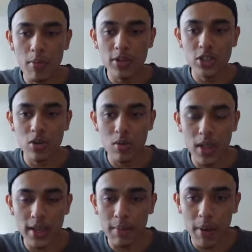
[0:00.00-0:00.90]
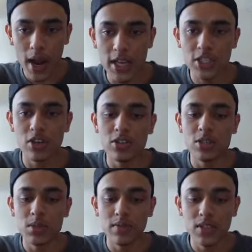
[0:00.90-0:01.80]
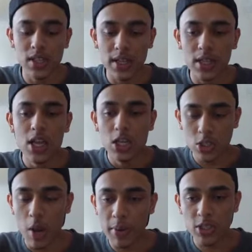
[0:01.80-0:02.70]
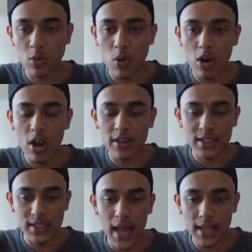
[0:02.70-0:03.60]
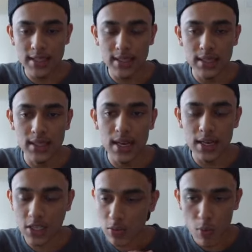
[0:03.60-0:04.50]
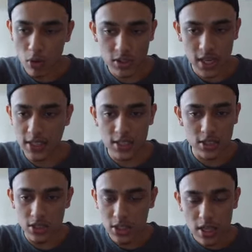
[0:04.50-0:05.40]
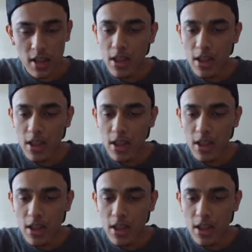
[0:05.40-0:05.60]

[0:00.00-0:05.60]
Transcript: he's so like biased on terms of his like topics and whatnot, and his stances and his moral stances are just